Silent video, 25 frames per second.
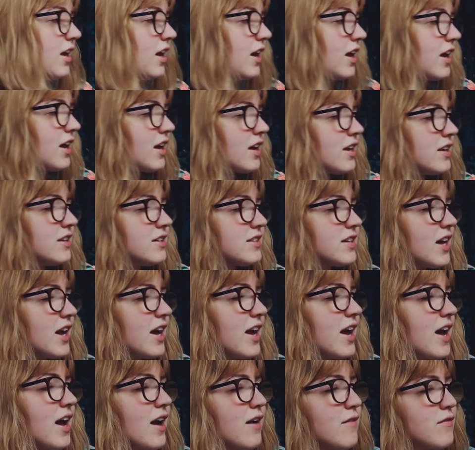And I
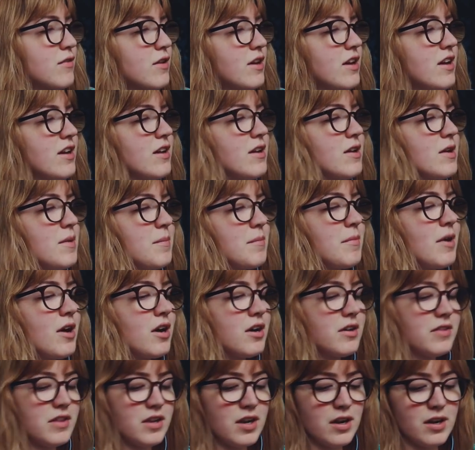have a
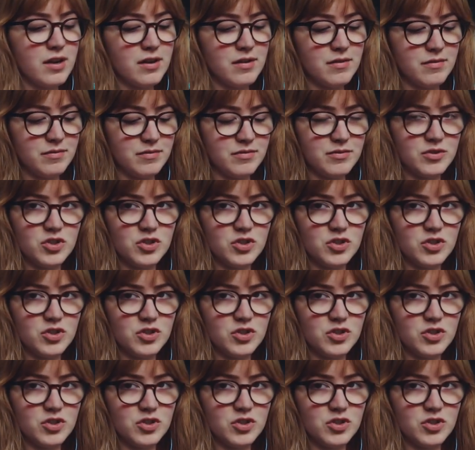mug that I